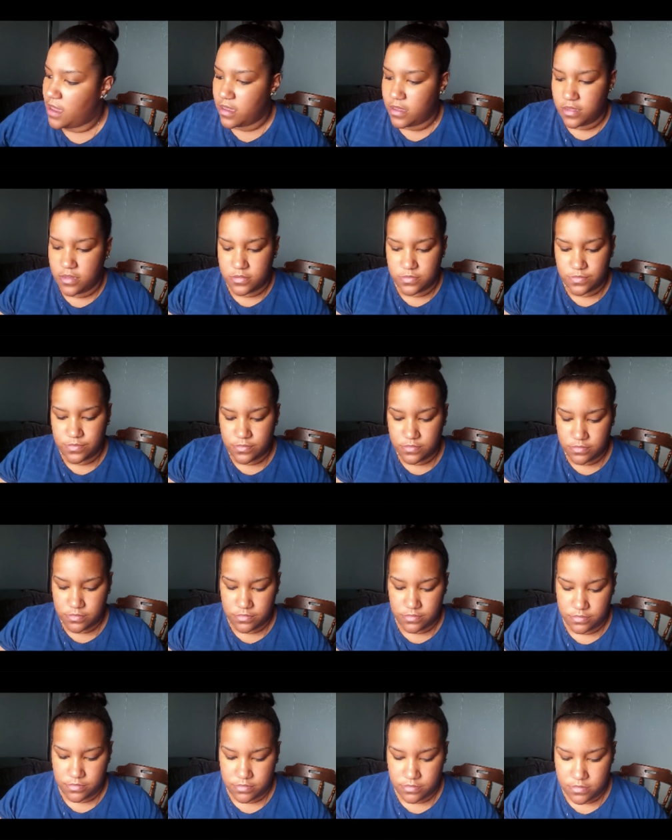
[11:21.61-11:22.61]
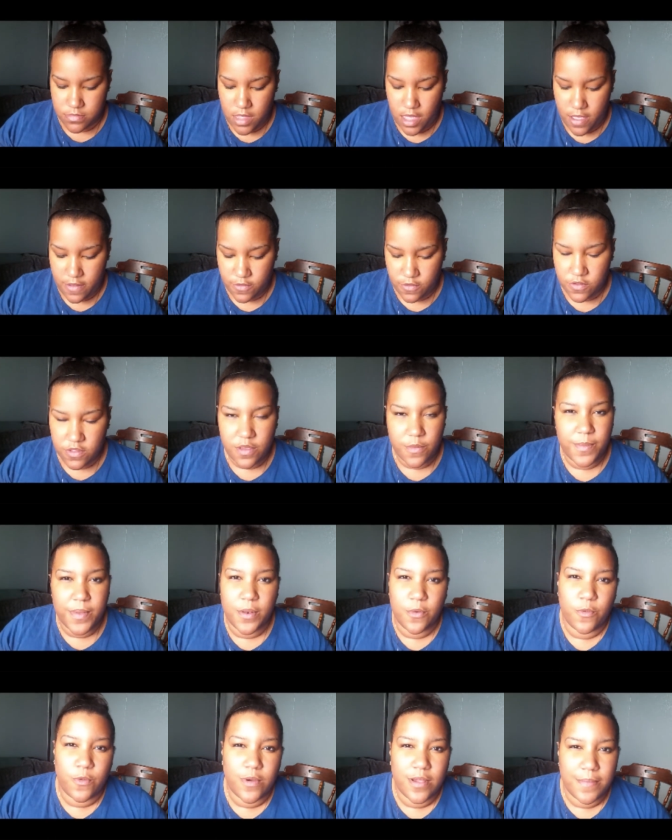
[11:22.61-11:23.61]
um there's only
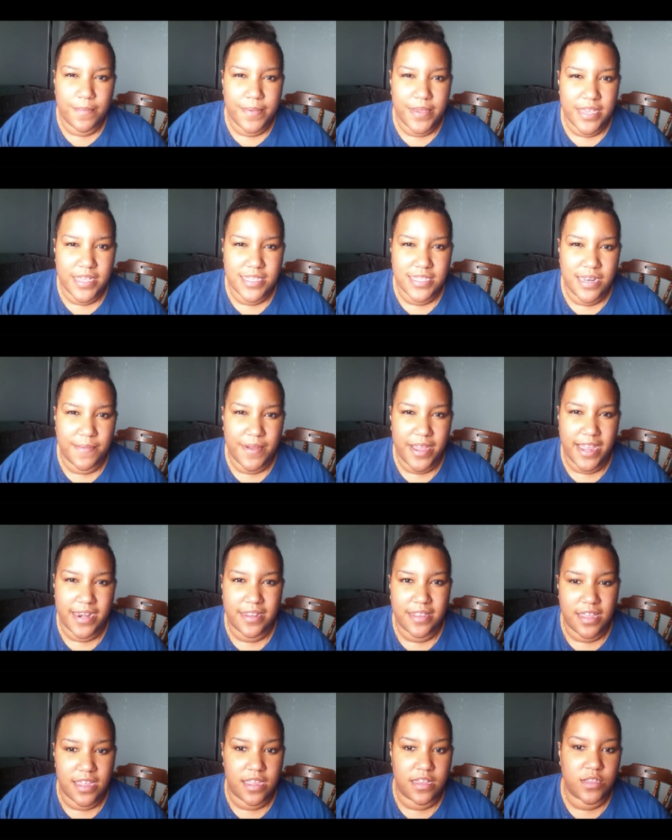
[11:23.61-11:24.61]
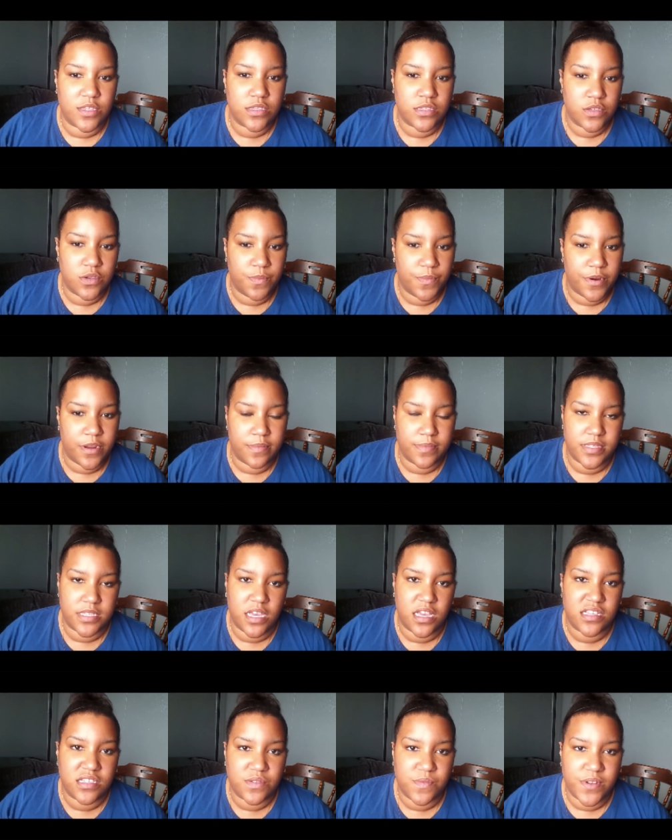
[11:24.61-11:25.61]
been one piece that I'm kind of like super
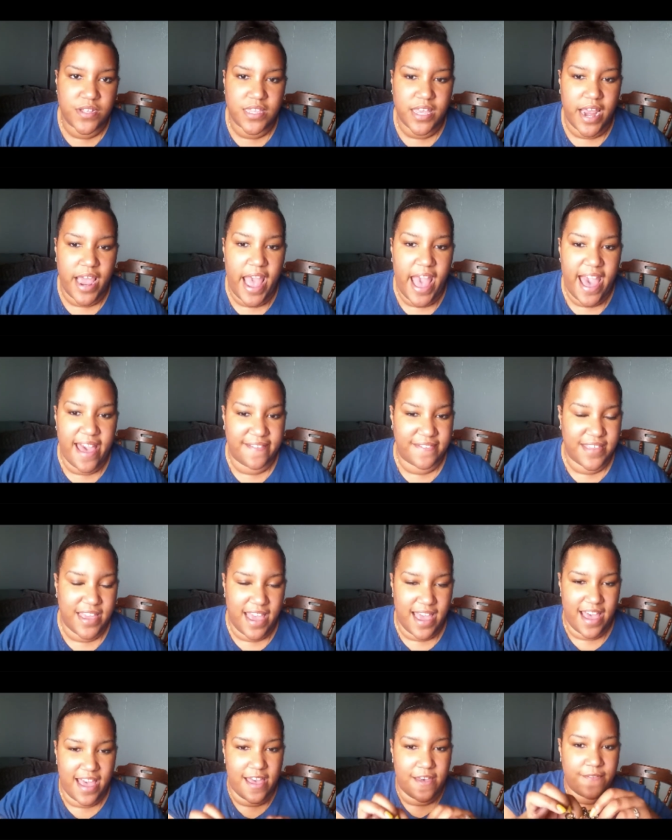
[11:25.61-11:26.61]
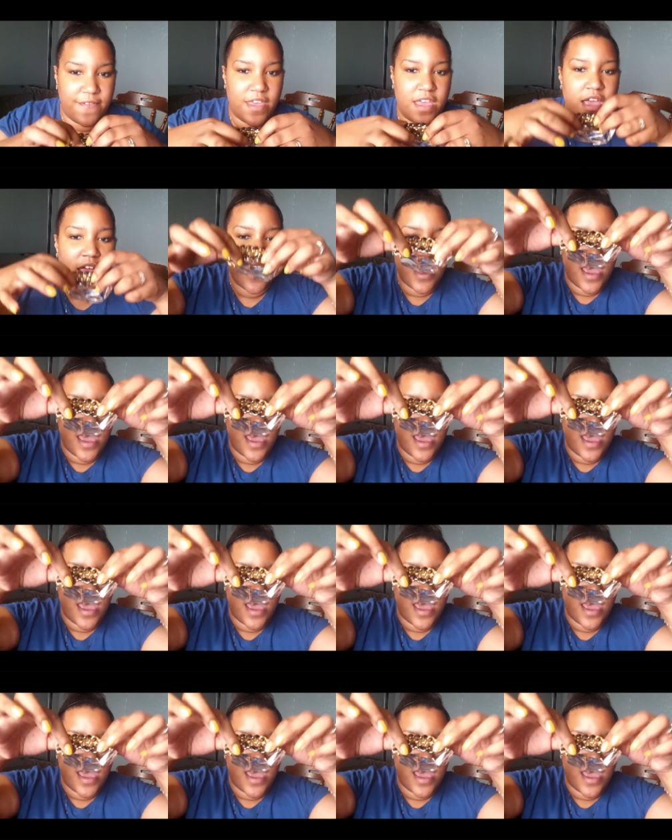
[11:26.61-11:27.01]
obsessed with that I have to have,